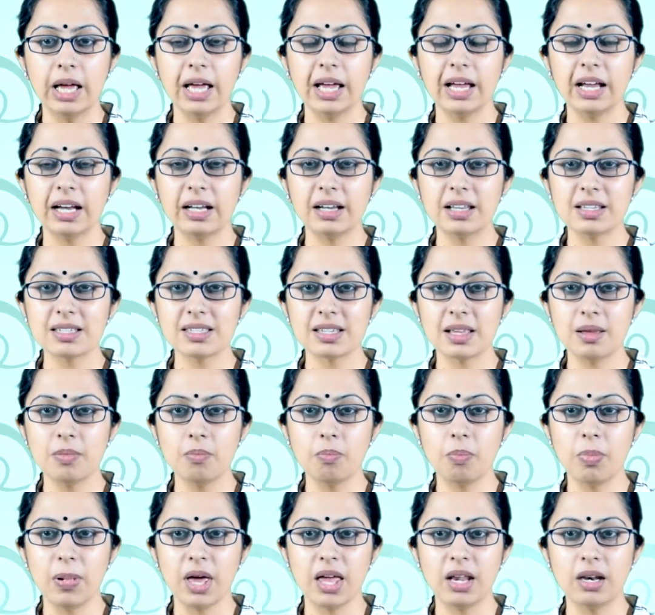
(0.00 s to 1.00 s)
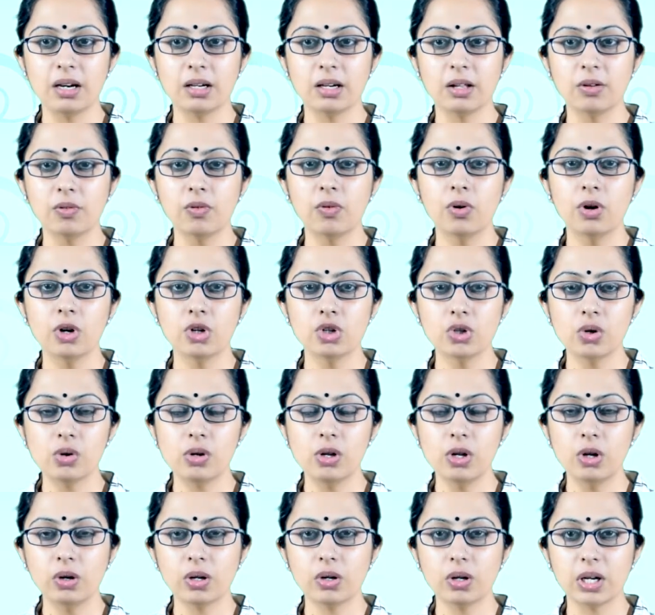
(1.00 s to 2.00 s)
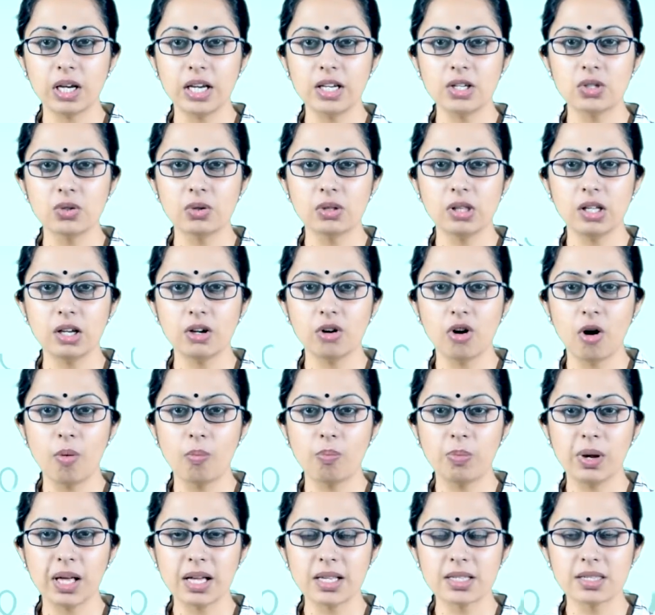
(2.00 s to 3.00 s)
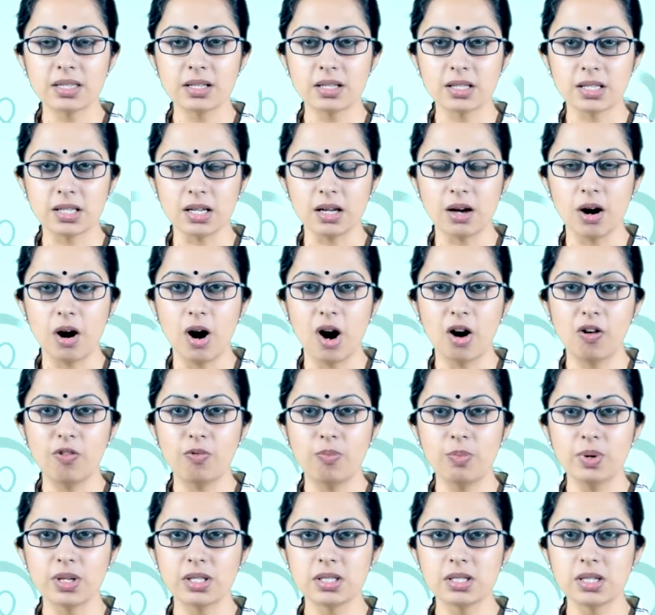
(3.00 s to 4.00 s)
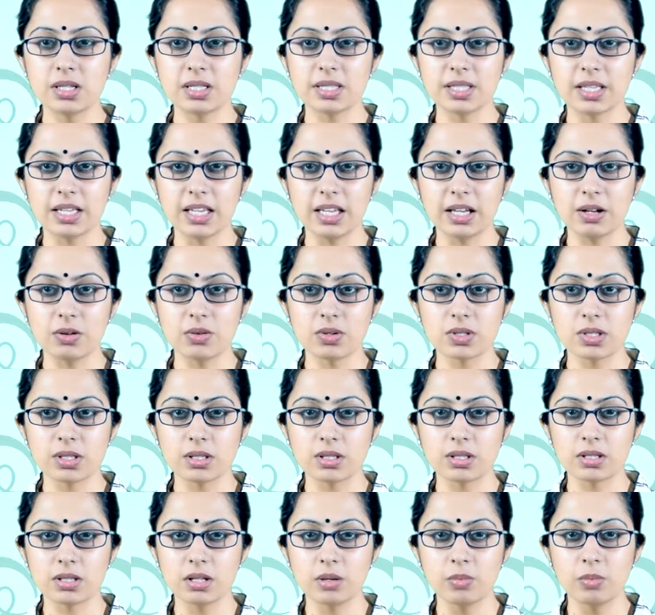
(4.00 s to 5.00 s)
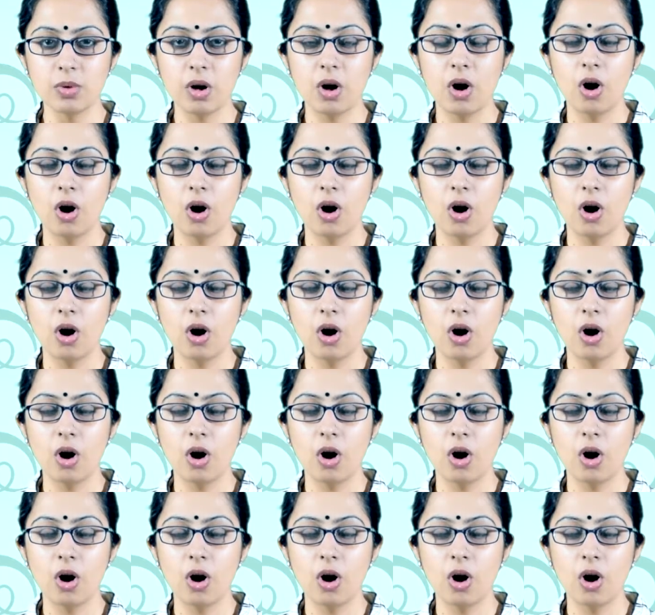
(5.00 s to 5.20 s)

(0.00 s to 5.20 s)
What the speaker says: it is imperative to look into the complexity of business ecosystem